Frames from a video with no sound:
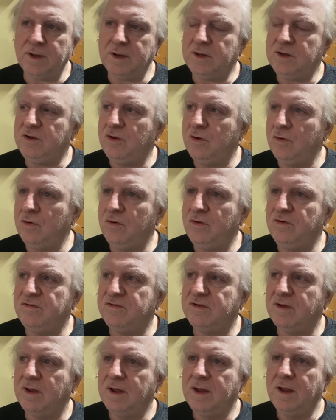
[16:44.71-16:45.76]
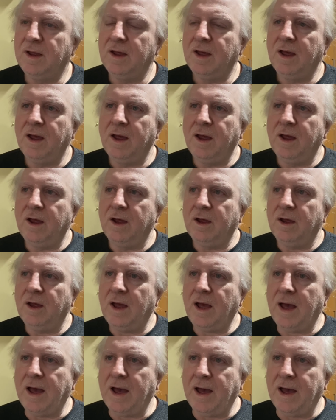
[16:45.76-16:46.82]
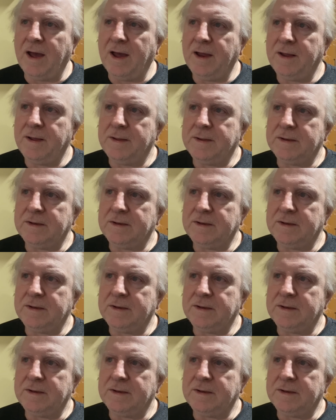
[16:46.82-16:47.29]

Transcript: use, we'll